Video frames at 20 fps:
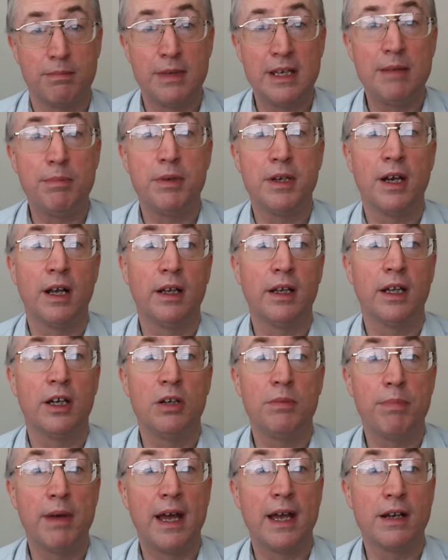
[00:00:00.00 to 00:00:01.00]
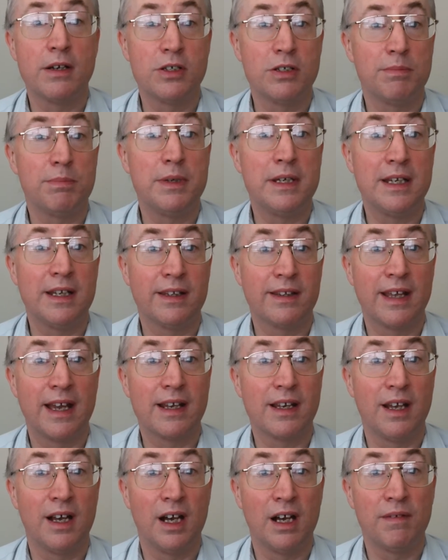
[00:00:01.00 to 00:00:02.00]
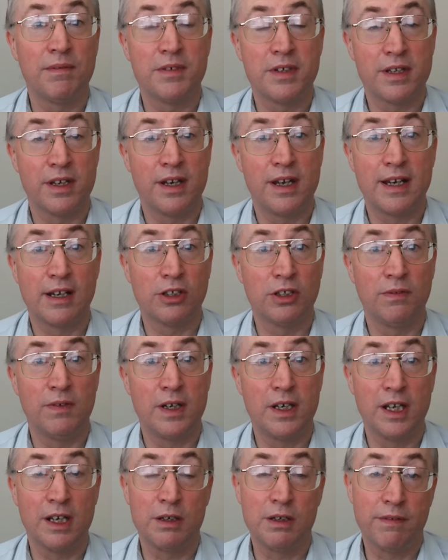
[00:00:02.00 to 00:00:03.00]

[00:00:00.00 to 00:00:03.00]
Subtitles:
Maybe I'll go back to being that after the next video,